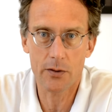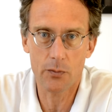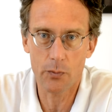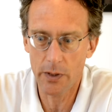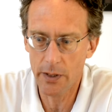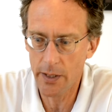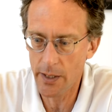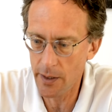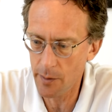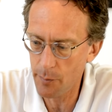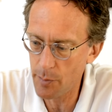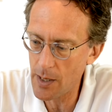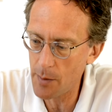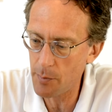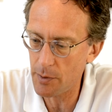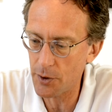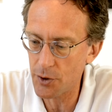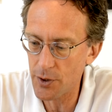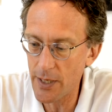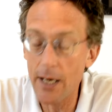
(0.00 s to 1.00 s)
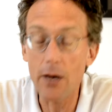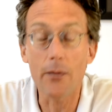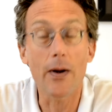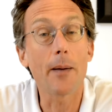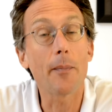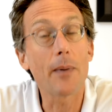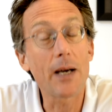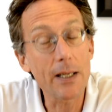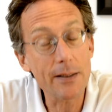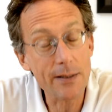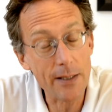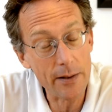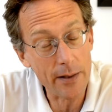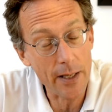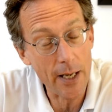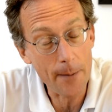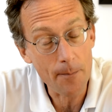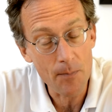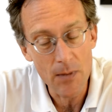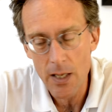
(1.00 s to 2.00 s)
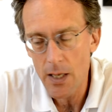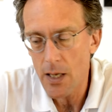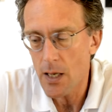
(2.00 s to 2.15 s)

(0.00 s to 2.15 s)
we're getting published. Anyway, but it's in there.